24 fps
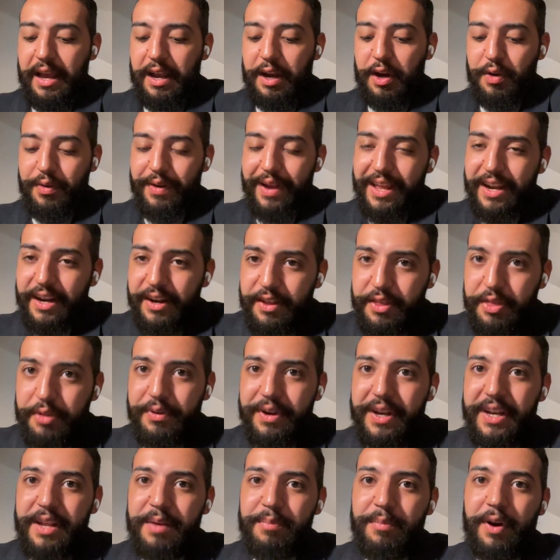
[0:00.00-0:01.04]
created a
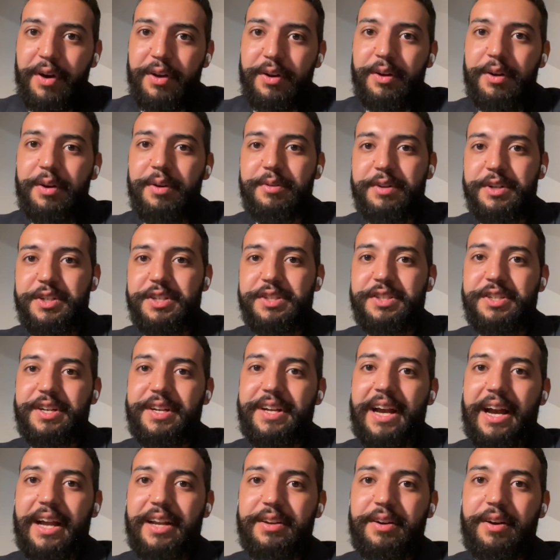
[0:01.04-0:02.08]
3D model, which is your
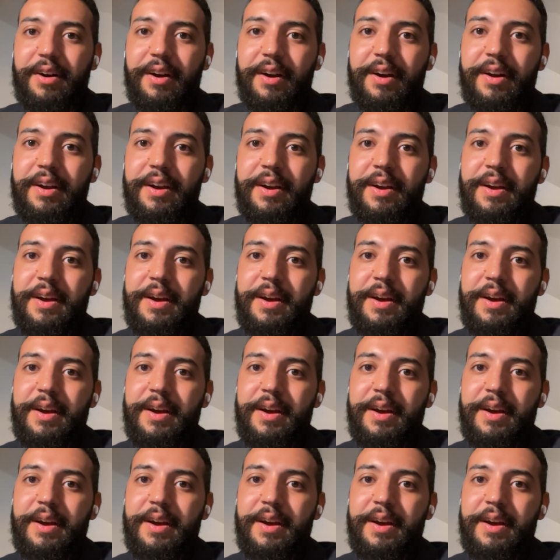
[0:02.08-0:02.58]
cat car,